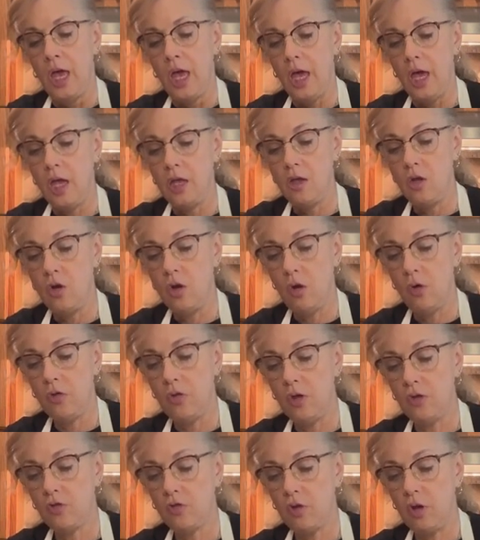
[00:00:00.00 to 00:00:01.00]
And you know,
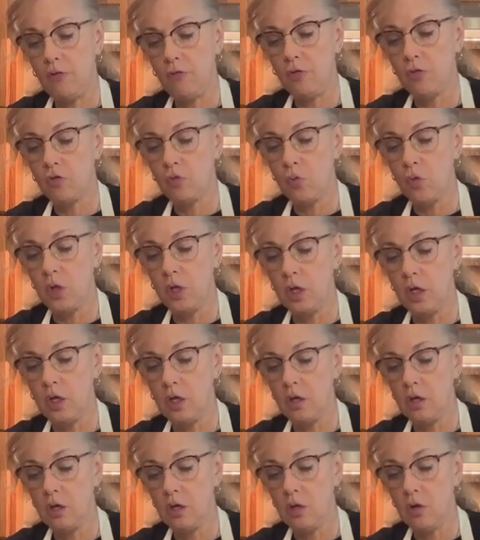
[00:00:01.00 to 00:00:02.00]
this stuff is really
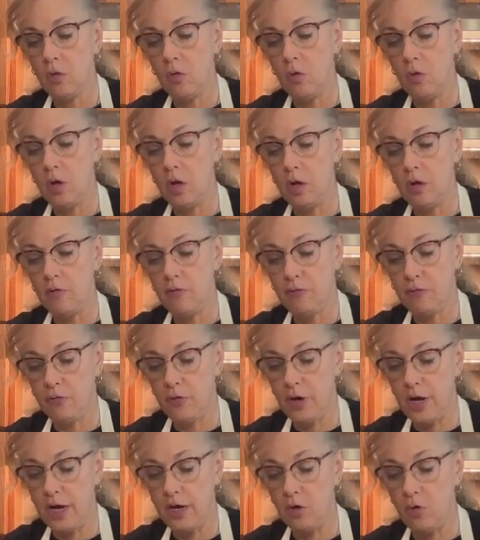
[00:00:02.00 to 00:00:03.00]
good on
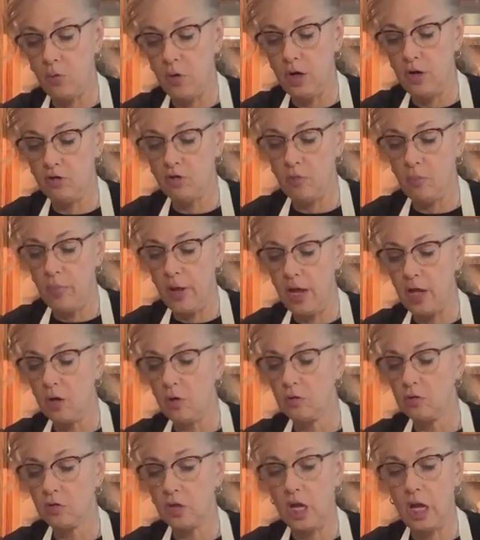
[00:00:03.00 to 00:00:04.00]
fried green
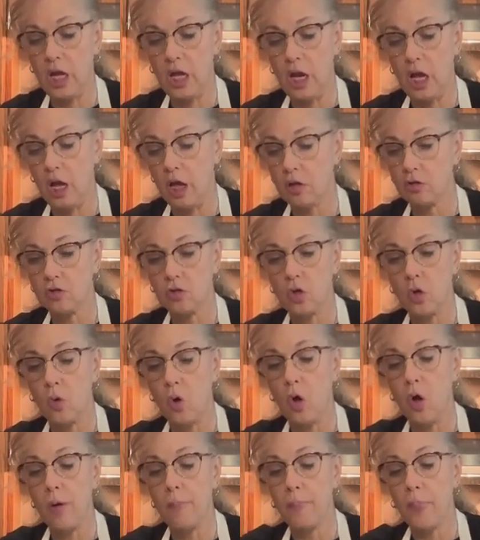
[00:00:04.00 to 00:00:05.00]
tomatoes and also
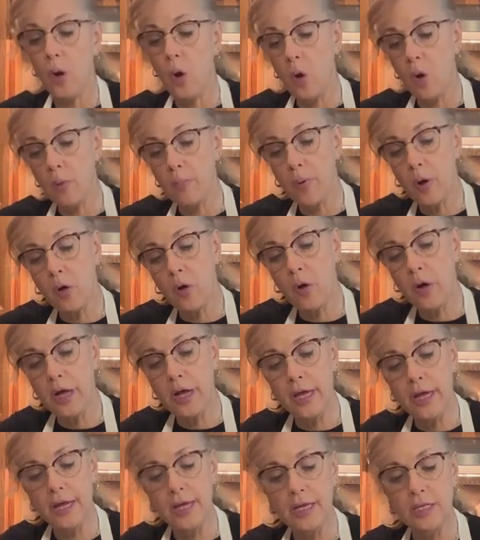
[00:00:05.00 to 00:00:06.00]
on po'
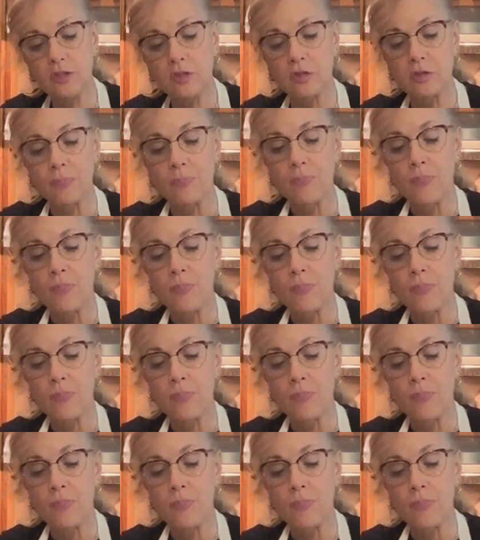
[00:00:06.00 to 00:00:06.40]
boys,